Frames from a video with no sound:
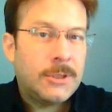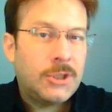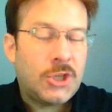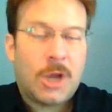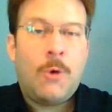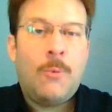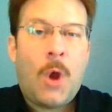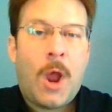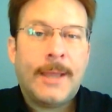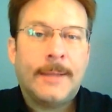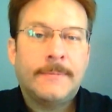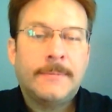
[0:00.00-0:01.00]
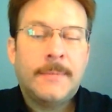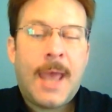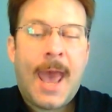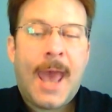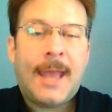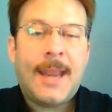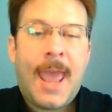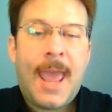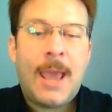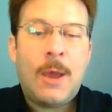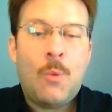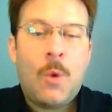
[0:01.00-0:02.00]
Chuck O'Brien had
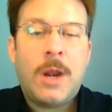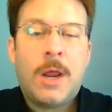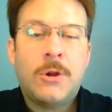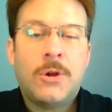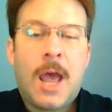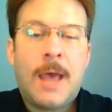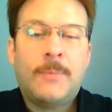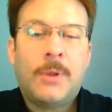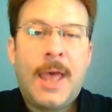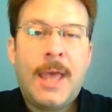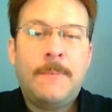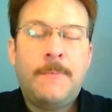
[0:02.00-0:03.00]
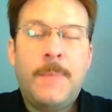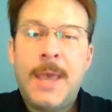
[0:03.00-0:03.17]
a 100-dime play,